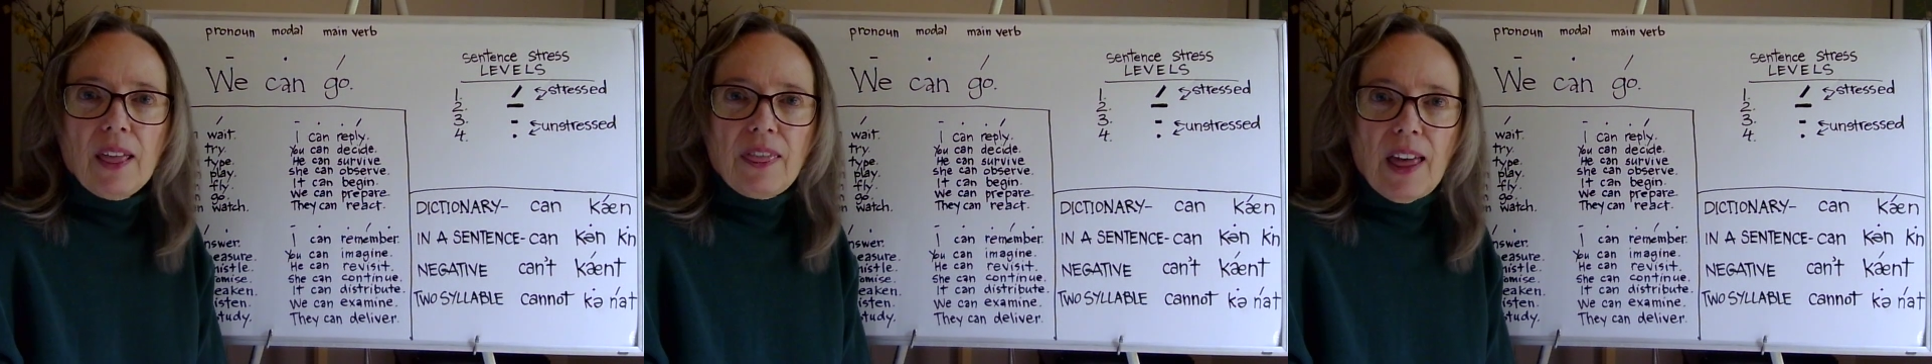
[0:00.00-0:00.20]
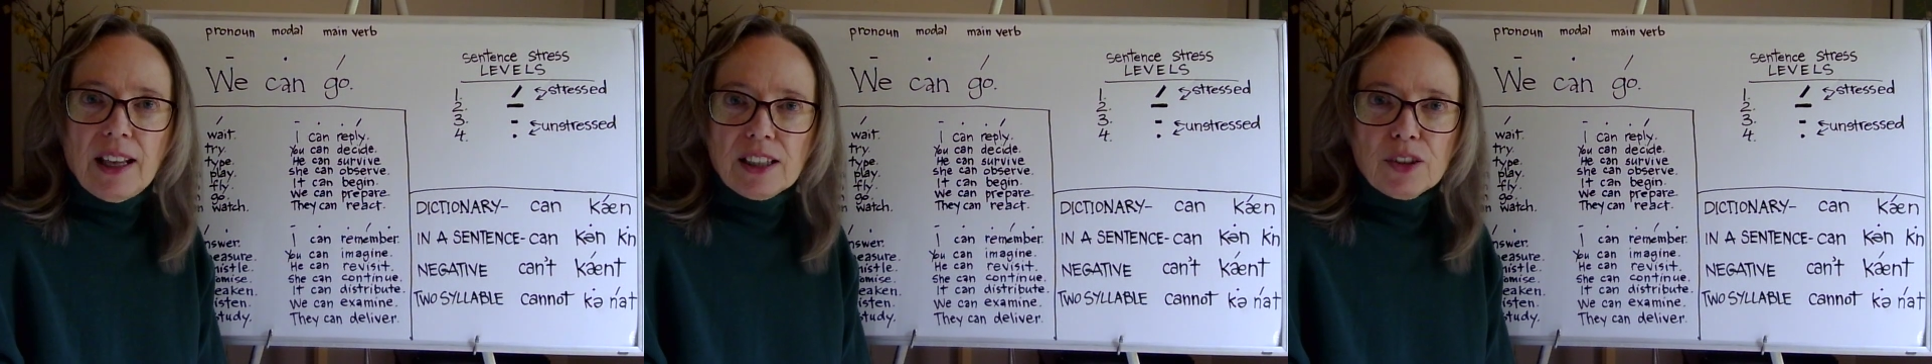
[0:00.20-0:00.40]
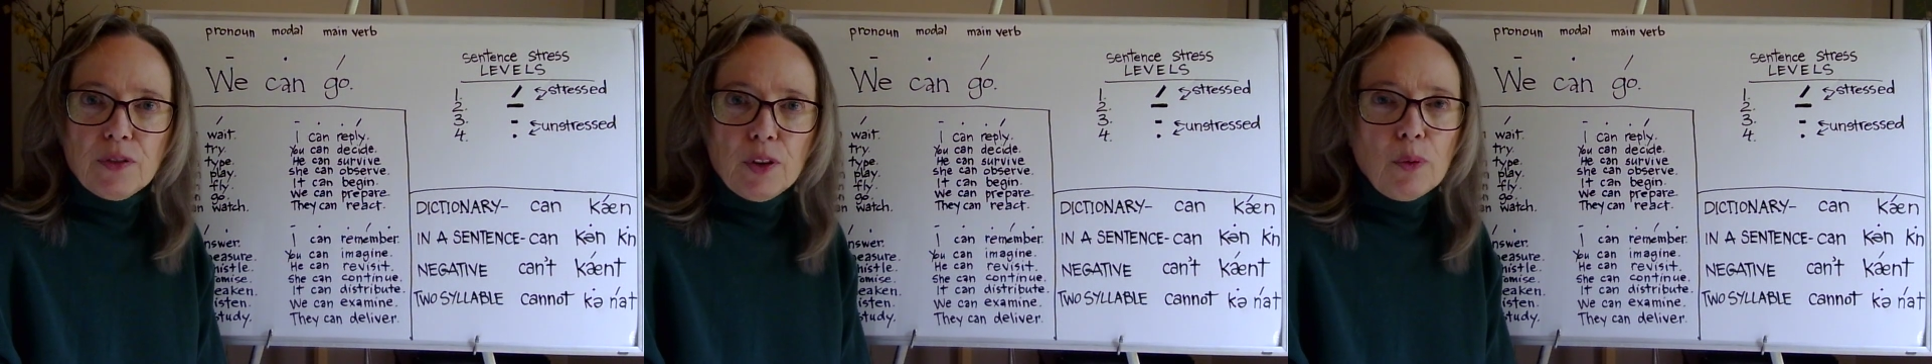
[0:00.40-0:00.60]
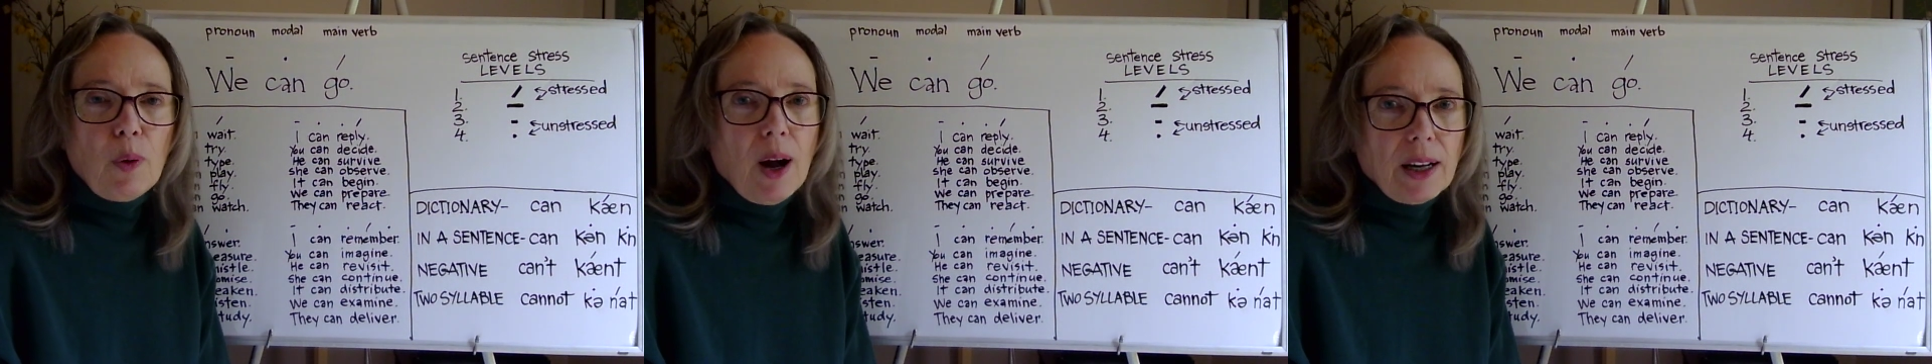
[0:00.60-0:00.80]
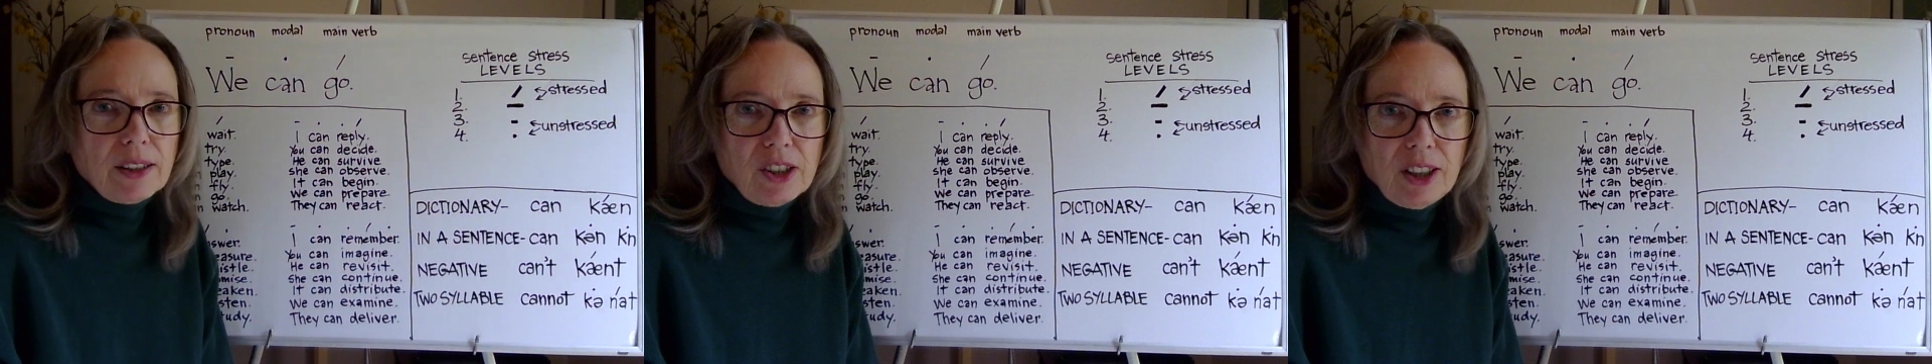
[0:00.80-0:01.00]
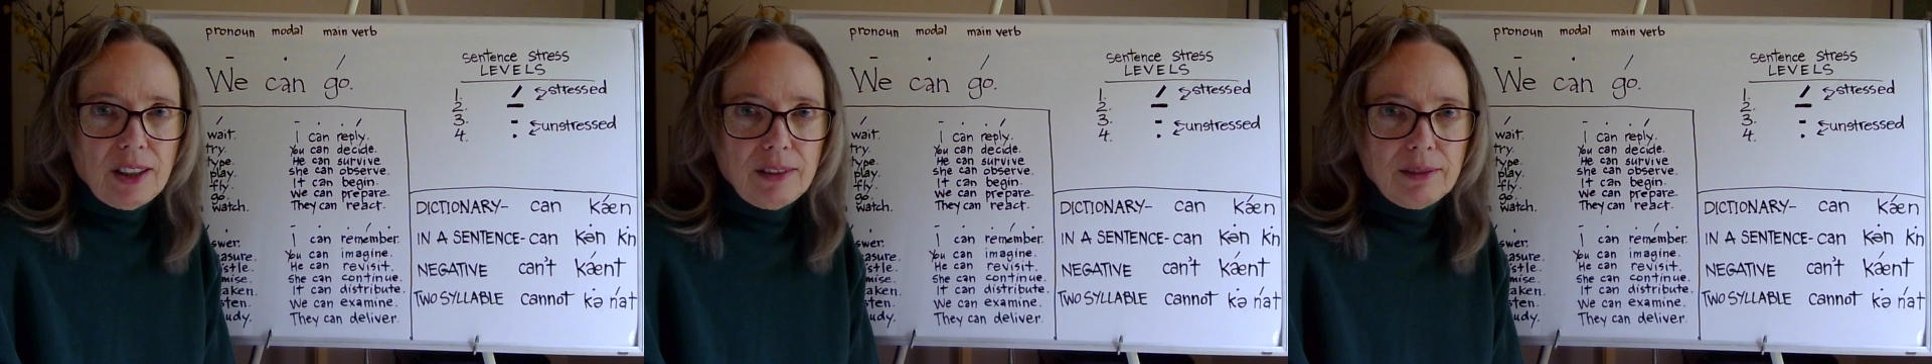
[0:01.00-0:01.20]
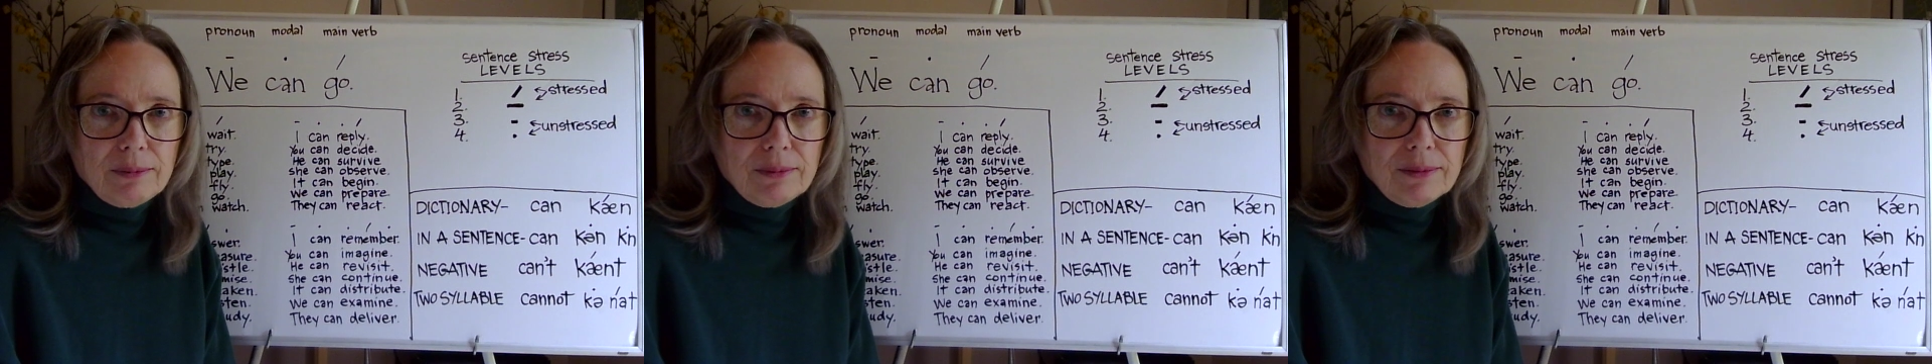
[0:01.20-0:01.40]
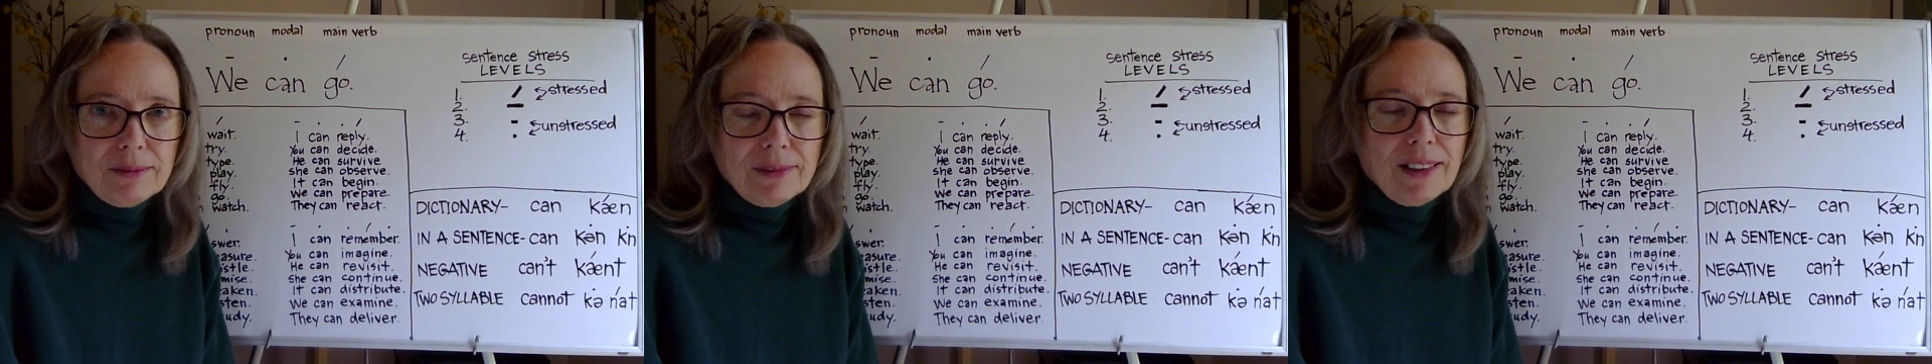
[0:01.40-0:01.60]
Thanks for watching,
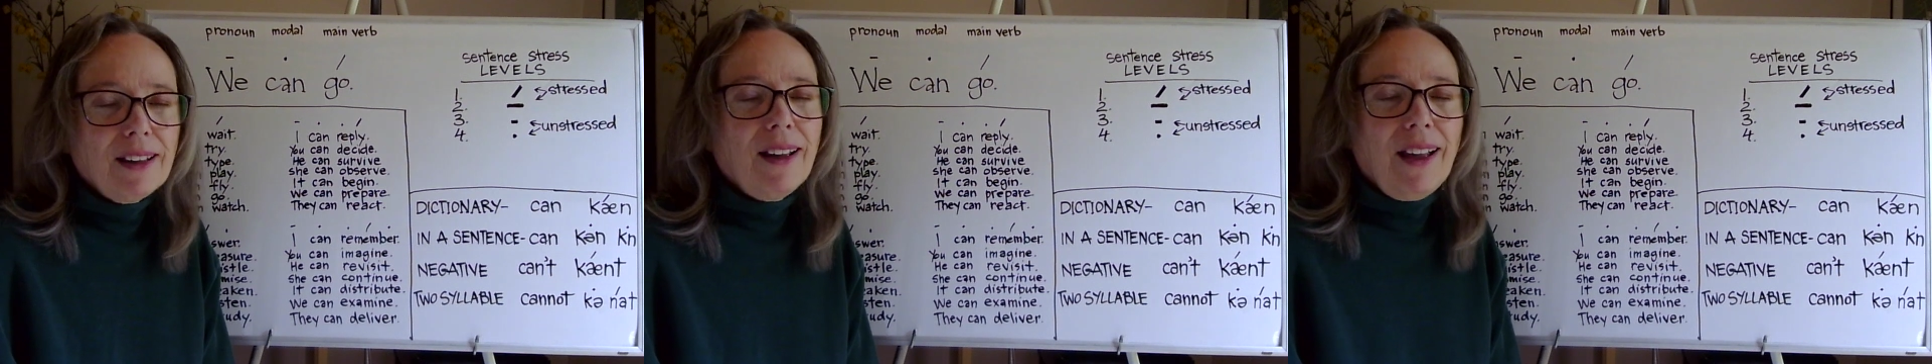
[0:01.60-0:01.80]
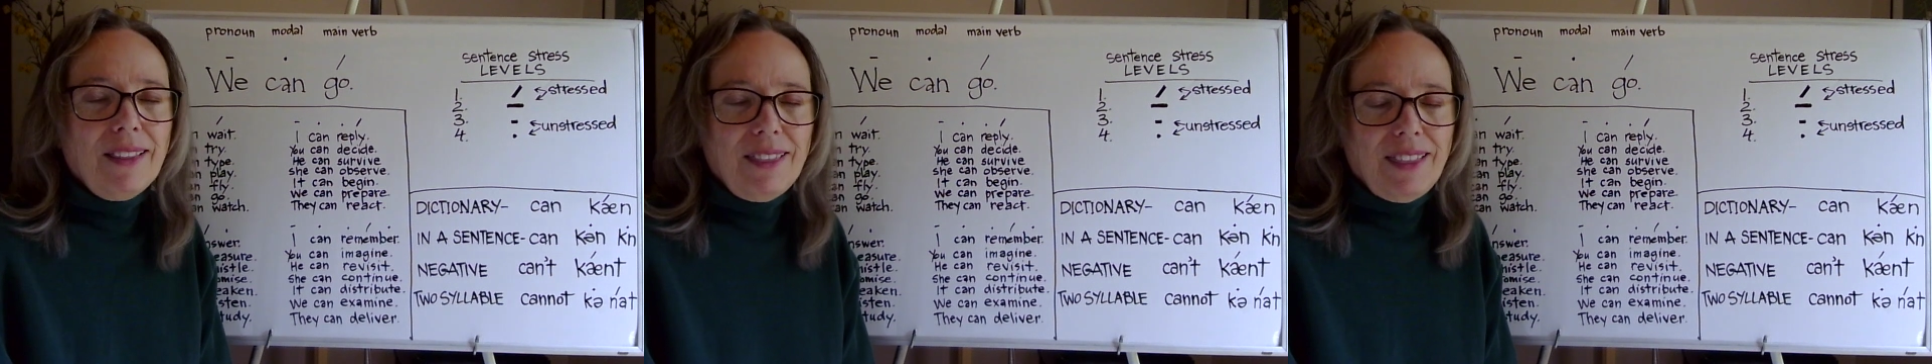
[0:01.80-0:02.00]
and